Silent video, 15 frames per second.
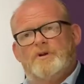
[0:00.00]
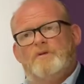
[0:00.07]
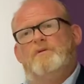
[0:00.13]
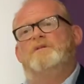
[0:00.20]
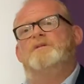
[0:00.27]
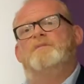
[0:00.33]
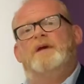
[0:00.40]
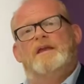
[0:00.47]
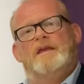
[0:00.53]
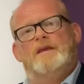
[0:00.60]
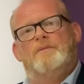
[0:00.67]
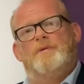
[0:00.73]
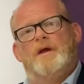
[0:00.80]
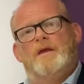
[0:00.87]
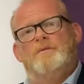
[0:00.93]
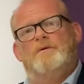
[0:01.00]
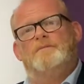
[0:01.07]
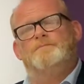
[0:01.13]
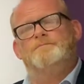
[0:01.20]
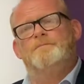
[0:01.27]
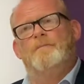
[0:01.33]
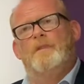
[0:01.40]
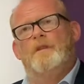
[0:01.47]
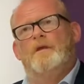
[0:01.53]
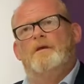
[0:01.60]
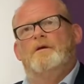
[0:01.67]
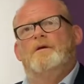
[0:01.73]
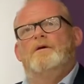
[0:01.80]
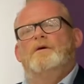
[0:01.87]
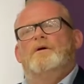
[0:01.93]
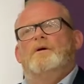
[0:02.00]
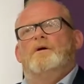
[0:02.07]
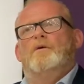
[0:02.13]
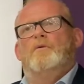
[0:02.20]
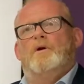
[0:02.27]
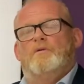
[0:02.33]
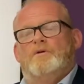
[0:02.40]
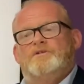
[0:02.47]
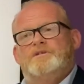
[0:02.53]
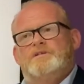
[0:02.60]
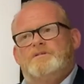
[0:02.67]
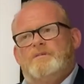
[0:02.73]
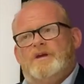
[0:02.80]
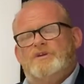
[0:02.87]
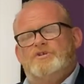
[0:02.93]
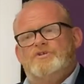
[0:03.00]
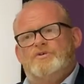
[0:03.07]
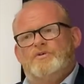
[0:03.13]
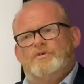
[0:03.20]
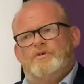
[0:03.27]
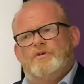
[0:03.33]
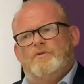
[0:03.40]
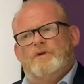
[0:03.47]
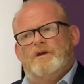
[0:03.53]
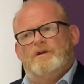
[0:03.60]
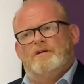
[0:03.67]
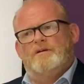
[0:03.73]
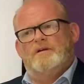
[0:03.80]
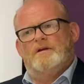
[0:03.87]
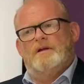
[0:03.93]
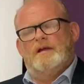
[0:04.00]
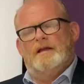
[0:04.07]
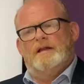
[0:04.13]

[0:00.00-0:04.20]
when they're making a payment. We wanted to make sure that we could